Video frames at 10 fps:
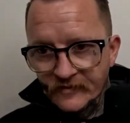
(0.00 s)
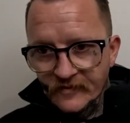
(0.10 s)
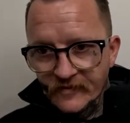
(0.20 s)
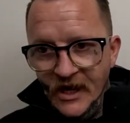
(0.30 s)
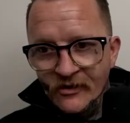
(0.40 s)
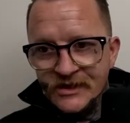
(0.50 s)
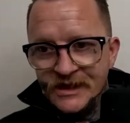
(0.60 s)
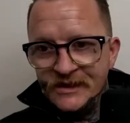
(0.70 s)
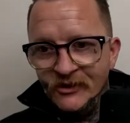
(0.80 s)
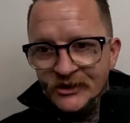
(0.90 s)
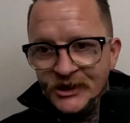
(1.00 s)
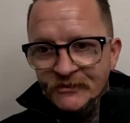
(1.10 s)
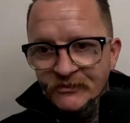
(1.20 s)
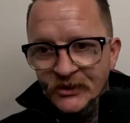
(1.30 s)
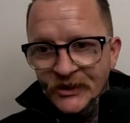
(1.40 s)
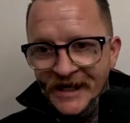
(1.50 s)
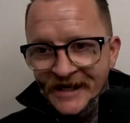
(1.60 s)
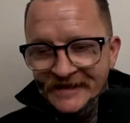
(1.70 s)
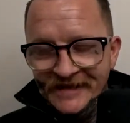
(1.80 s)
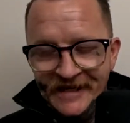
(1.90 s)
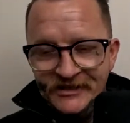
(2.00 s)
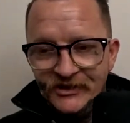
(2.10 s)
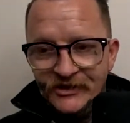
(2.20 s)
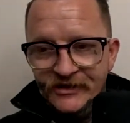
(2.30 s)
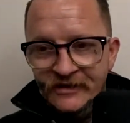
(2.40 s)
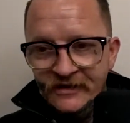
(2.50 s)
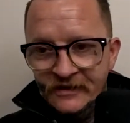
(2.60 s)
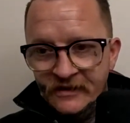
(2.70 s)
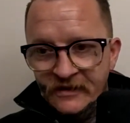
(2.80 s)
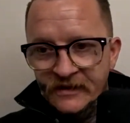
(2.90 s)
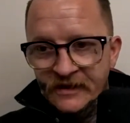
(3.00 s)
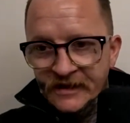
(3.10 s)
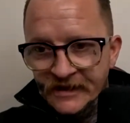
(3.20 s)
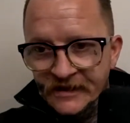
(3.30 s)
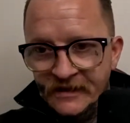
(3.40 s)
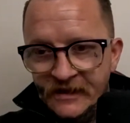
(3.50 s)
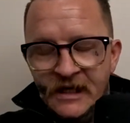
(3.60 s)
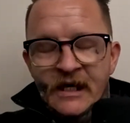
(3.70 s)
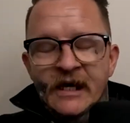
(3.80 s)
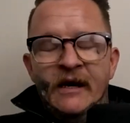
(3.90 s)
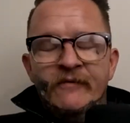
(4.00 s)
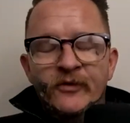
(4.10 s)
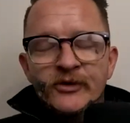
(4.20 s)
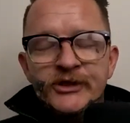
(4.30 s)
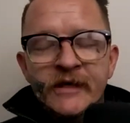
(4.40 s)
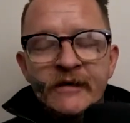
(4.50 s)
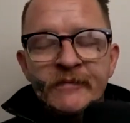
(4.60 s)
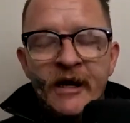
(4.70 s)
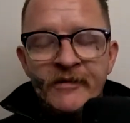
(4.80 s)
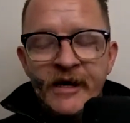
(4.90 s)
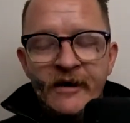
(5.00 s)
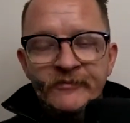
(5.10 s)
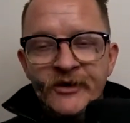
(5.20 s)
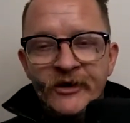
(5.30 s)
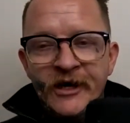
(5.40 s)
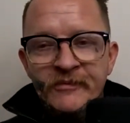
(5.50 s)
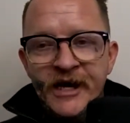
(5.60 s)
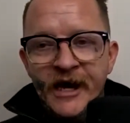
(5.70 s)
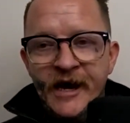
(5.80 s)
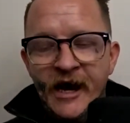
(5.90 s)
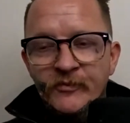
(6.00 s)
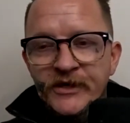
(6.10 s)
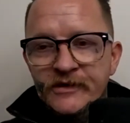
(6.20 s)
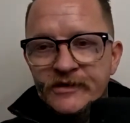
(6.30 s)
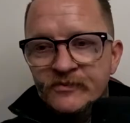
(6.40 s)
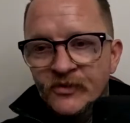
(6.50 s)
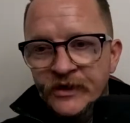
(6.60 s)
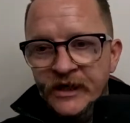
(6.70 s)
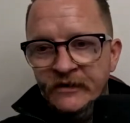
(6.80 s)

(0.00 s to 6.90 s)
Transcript: I was just watching a bull ant. Yeah, true. Unfortunately, I'm not going to be able to help you this morning.